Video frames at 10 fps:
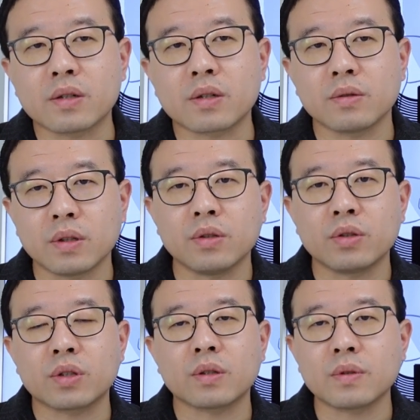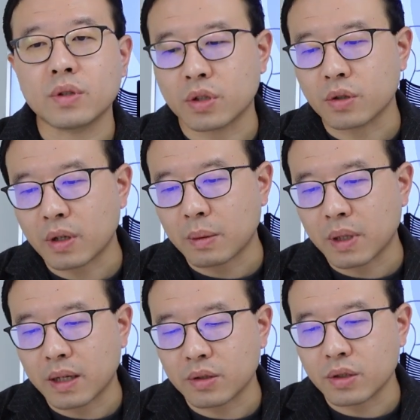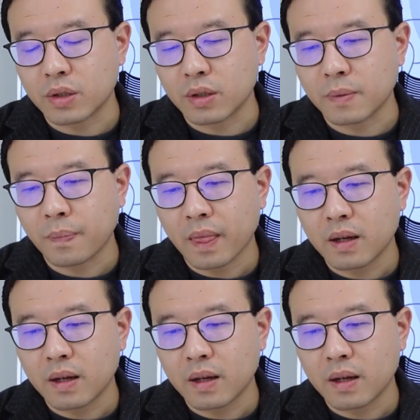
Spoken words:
So you should grab them. You should